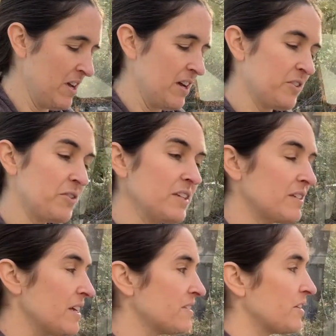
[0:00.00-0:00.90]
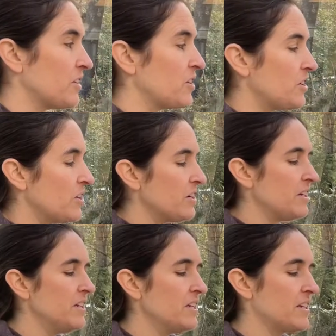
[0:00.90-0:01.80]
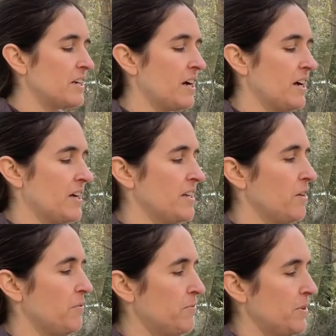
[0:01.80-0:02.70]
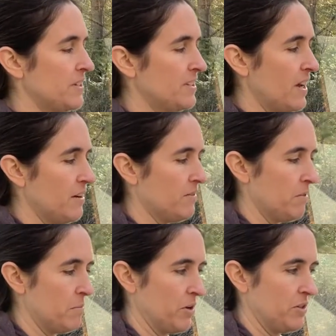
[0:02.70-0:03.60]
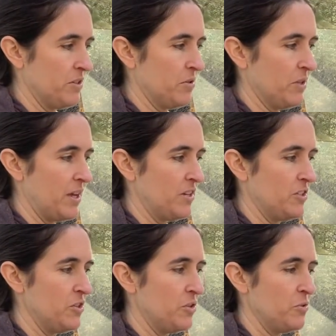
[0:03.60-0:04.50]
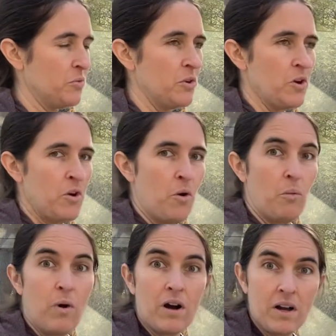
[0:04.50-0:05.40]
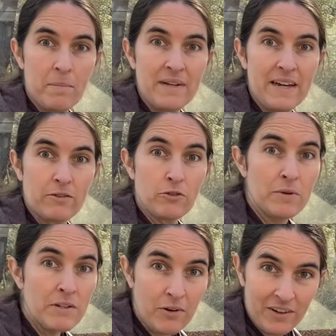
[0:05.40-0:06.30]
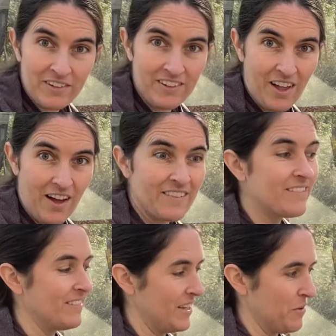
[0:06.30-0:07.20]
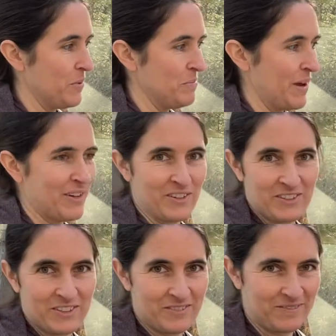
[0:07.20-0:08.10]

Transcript: So this is a good kind of foot design for birds who like to walk up and down tree trunks a lot, like woodpeckers.